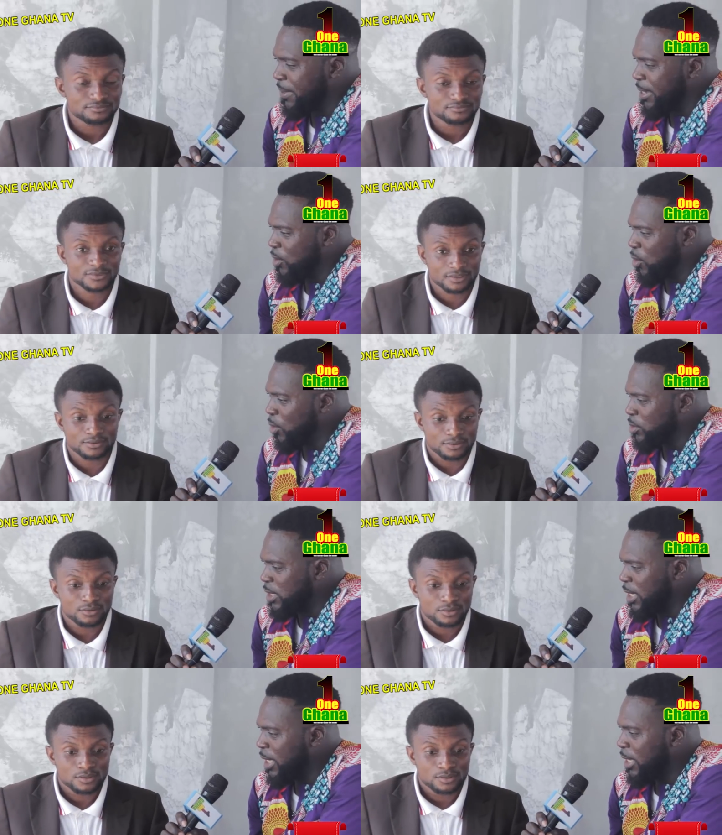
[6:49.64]
Speaker 1: me call
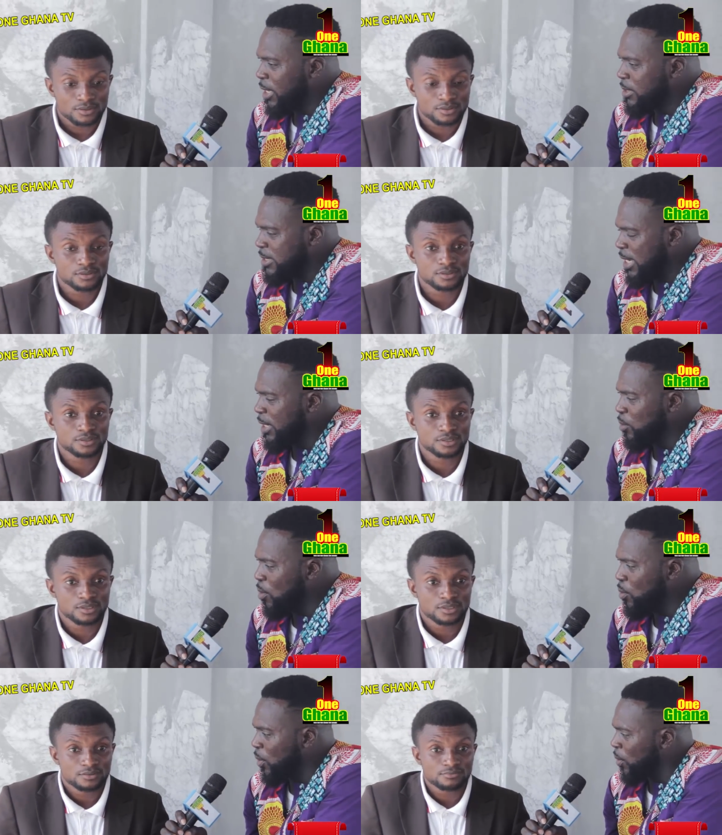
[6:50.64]
se se ne we
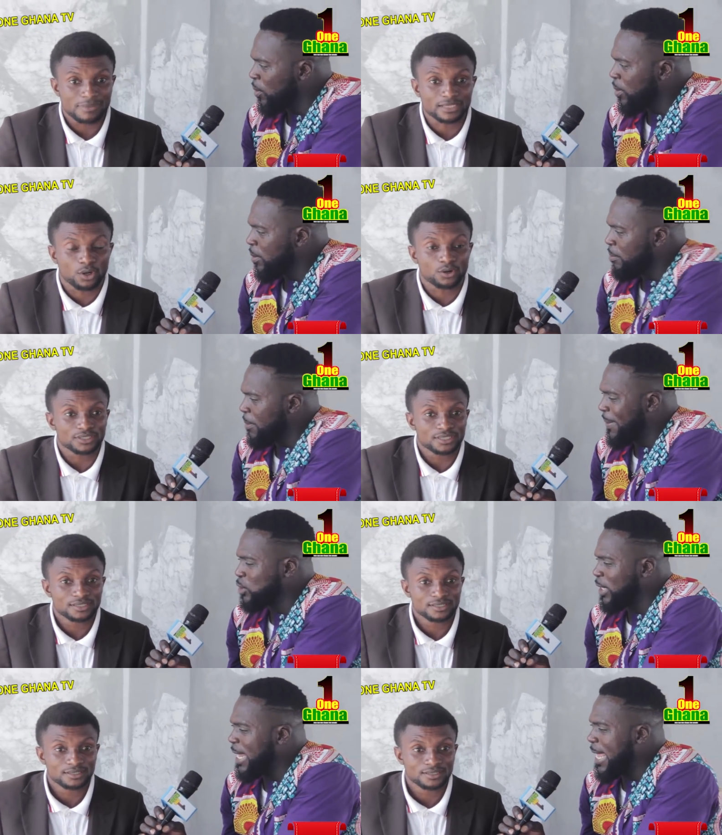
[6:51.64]
hu no be patcho
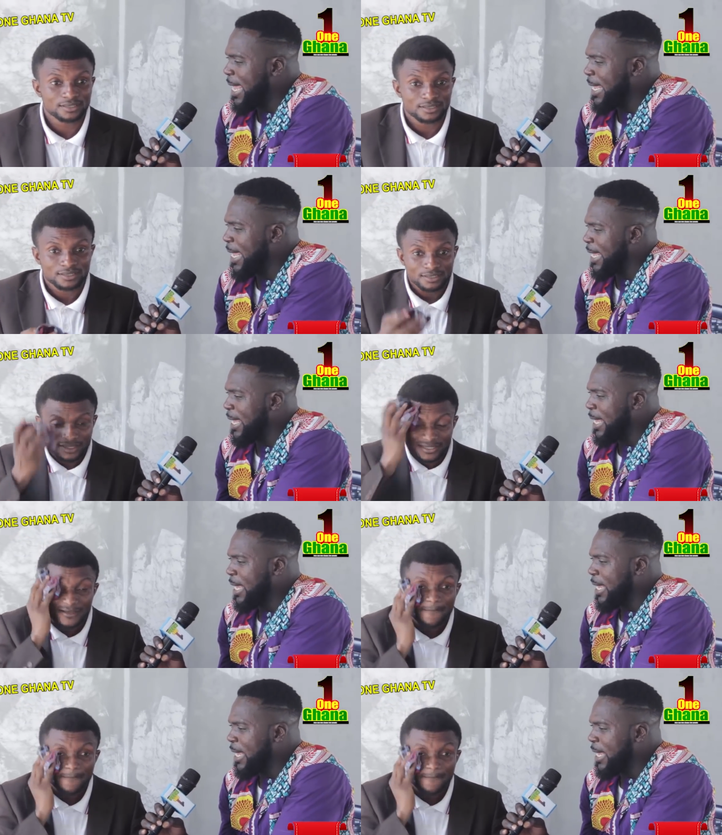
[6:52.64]
na eye